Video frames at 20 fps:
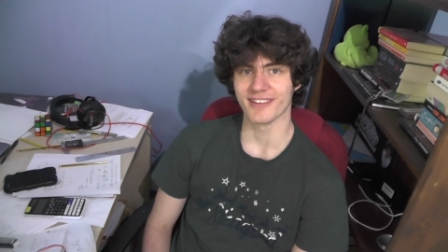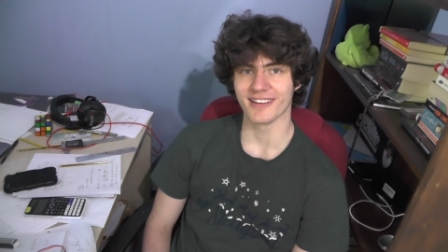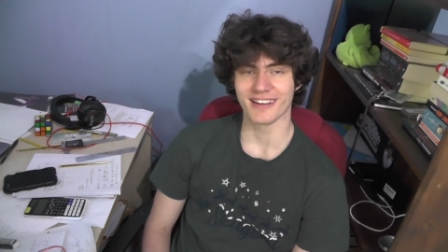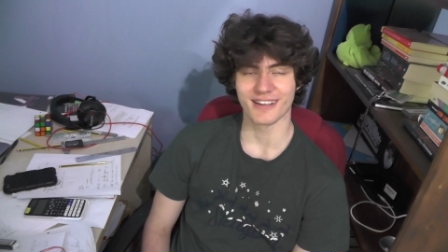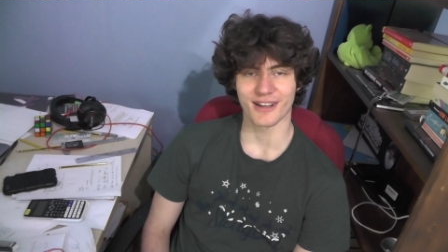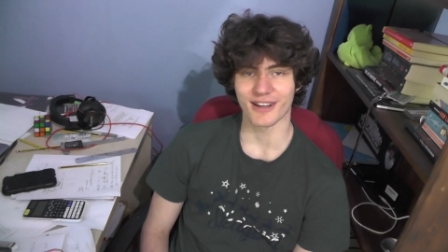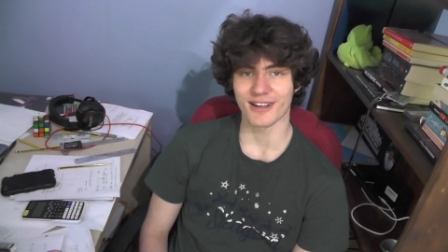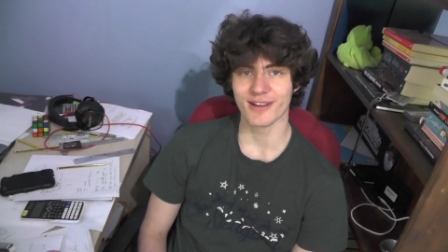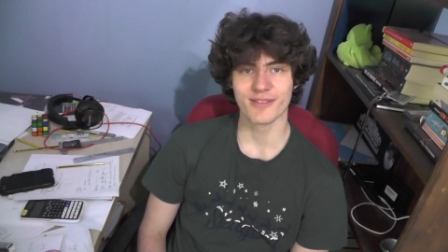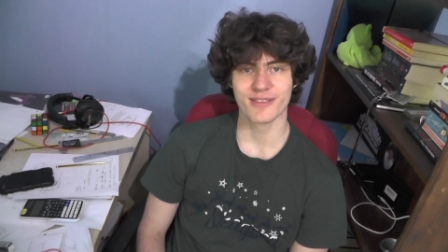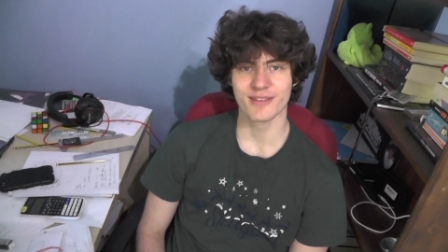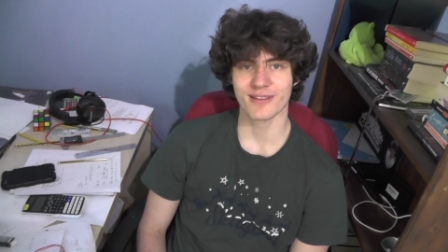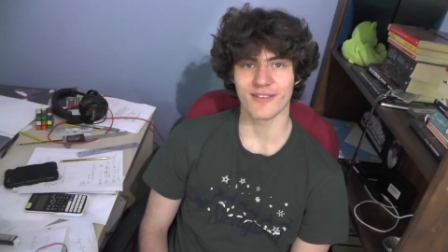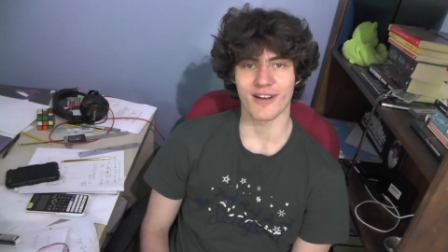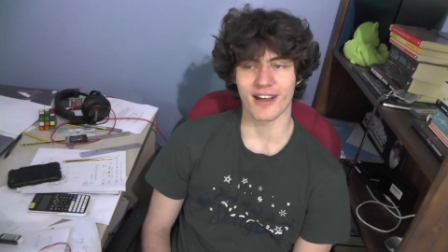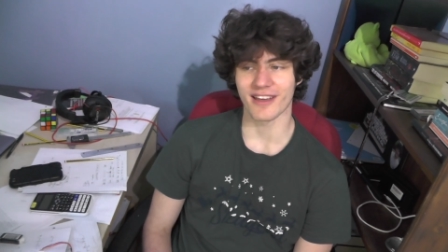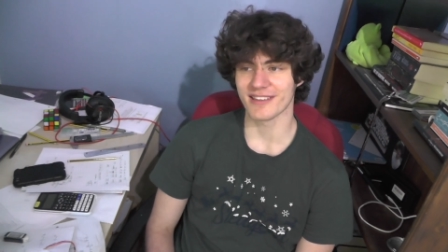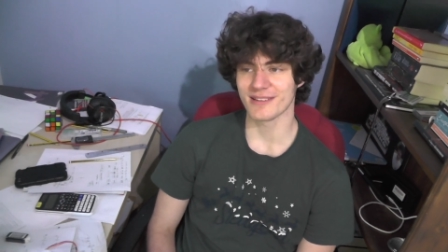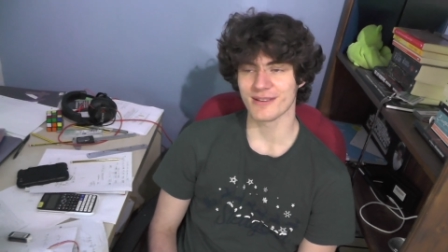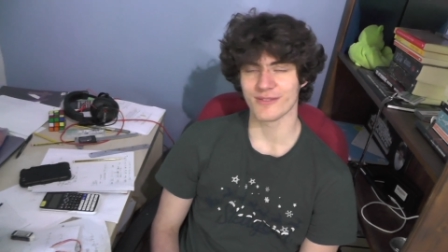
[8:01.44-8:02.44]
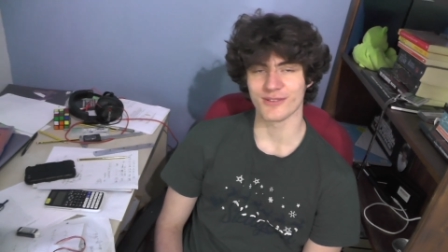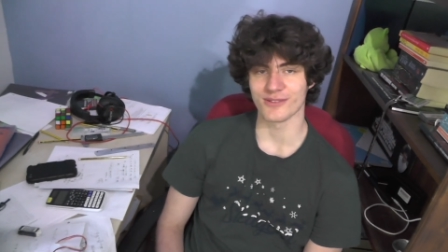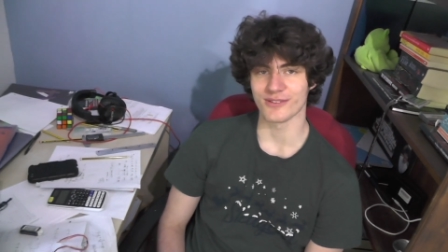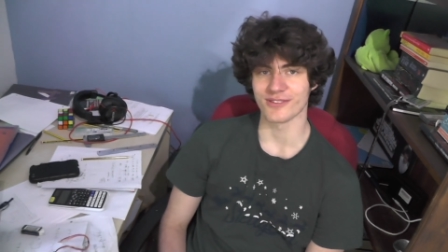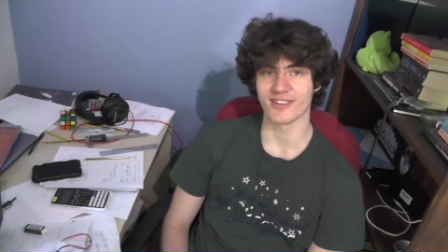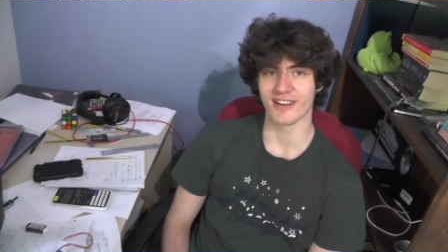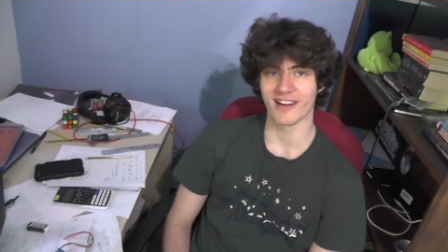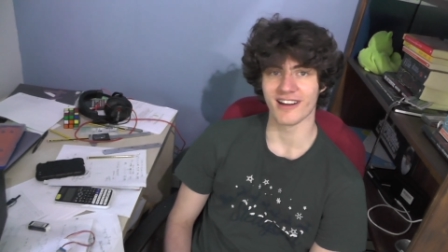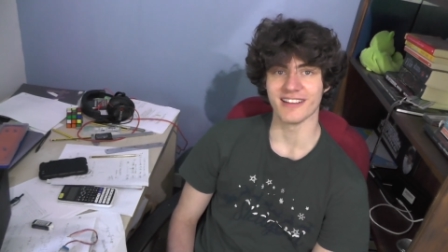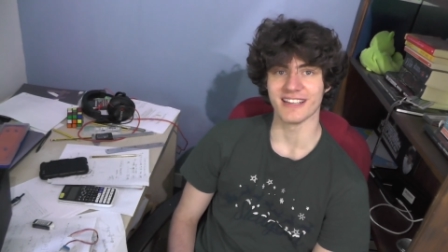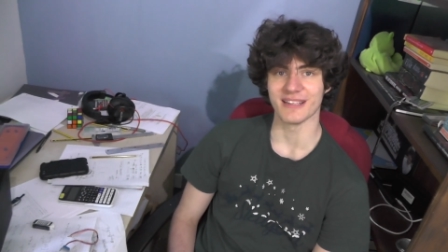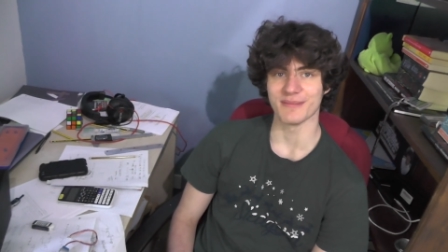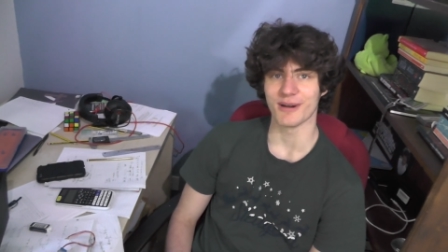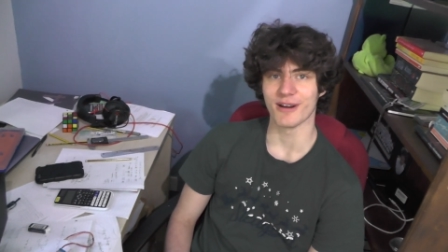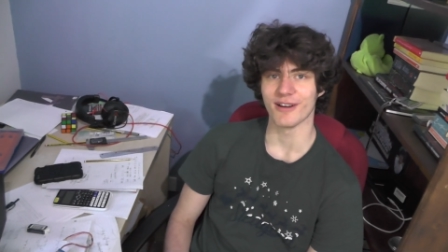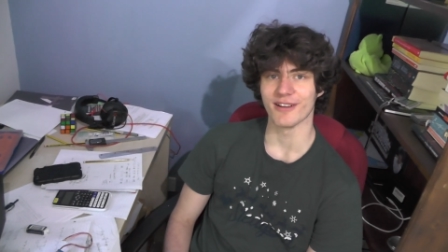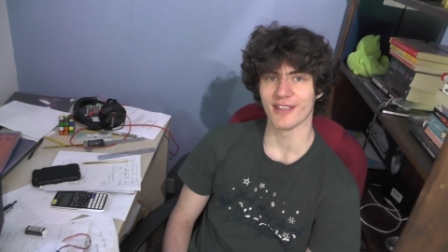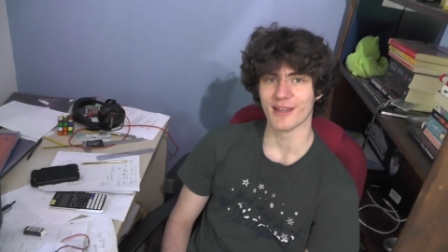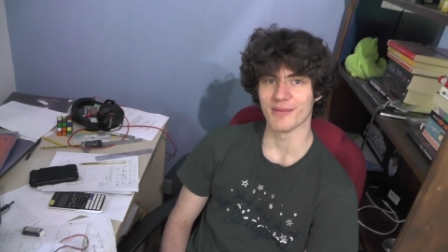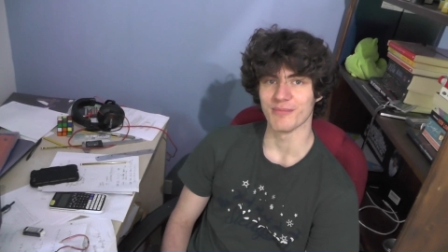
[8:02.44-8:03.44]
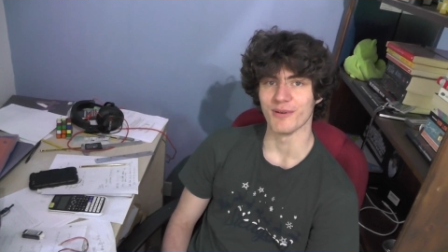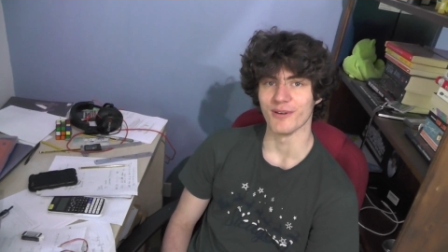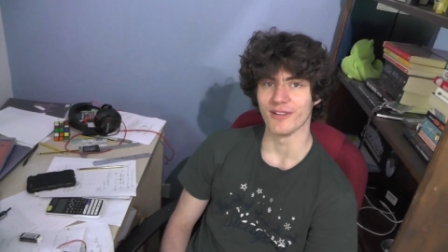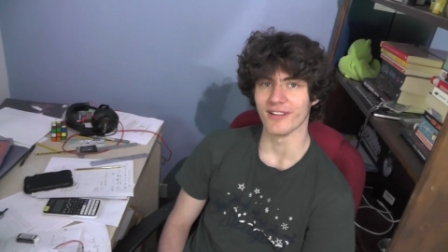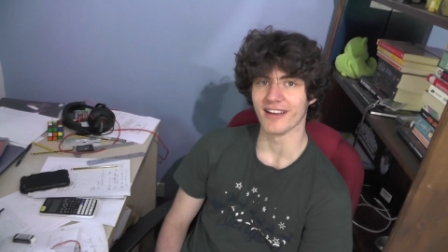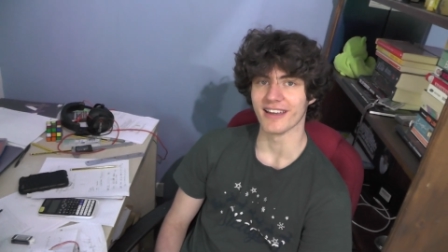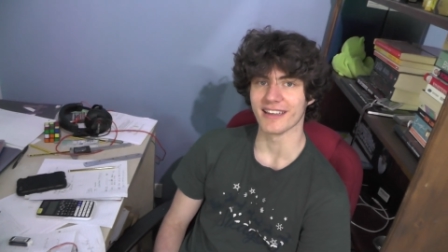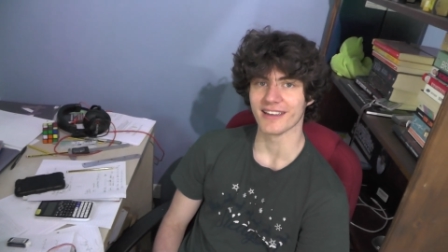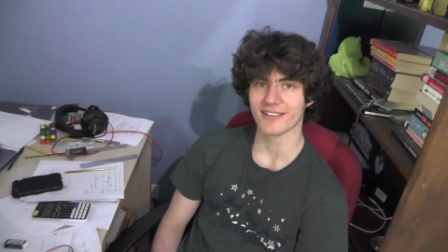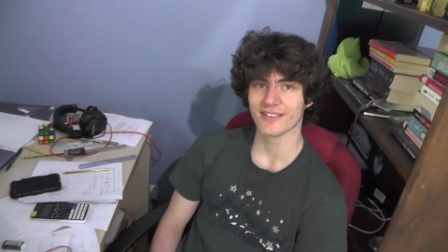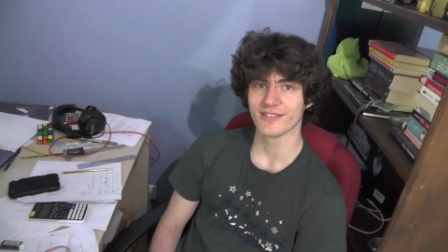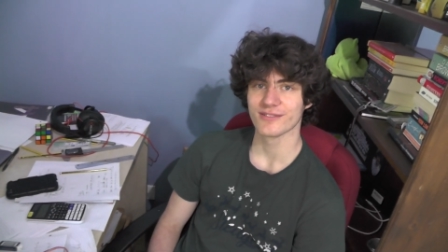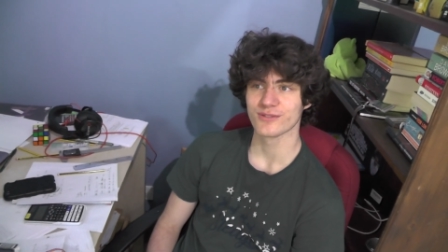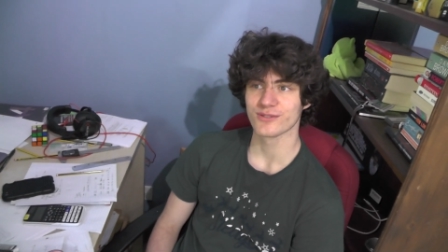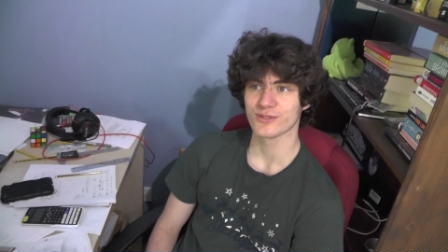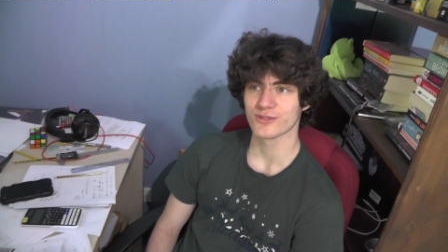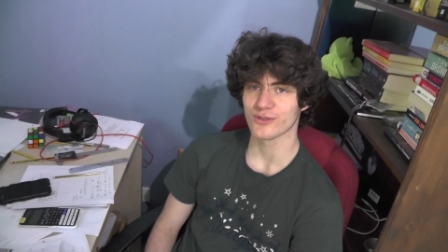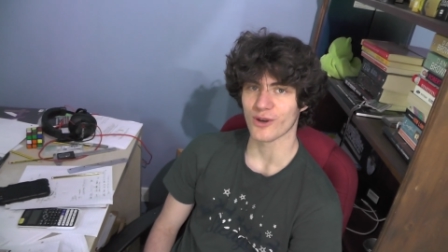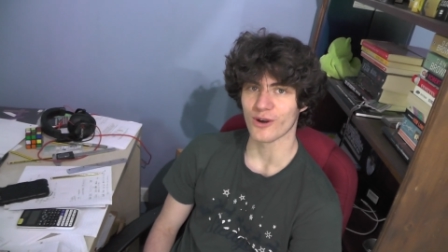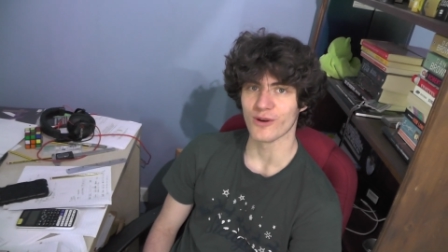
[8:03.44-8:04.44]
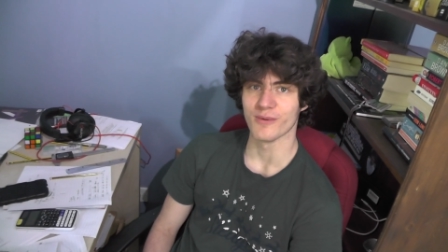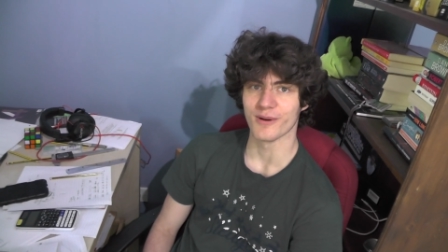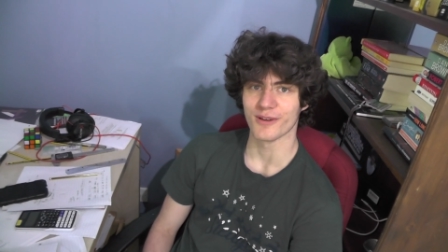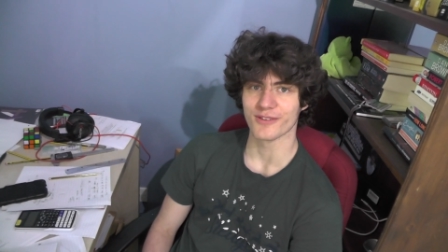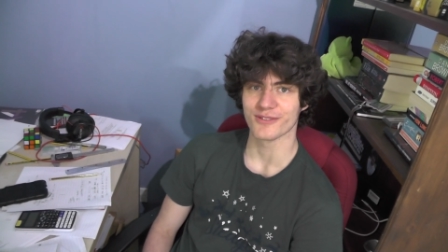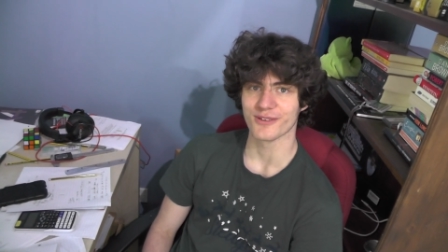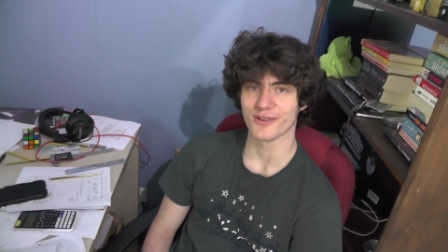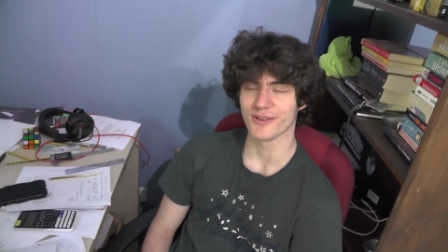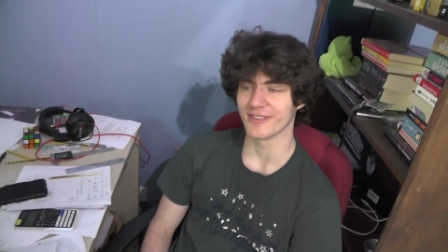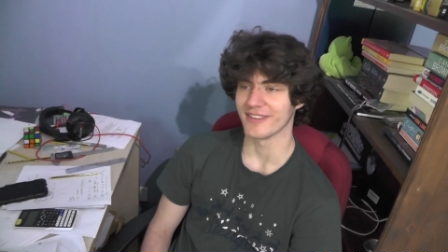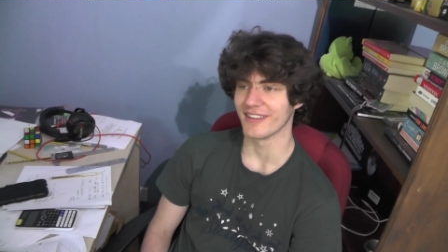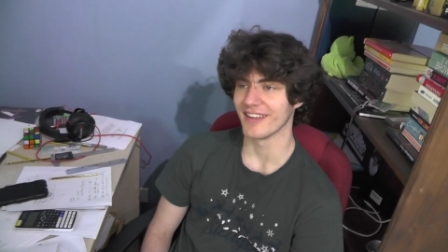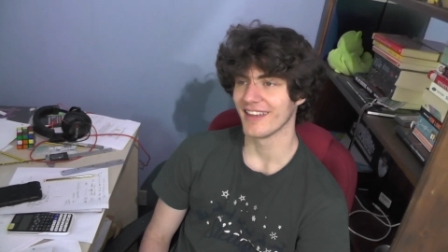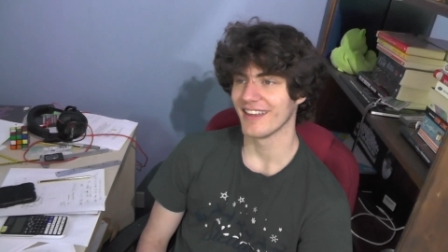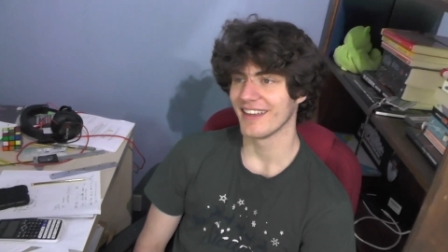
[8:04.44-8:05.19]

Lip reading: I think you have to use a tiny amount, and I put like so much on,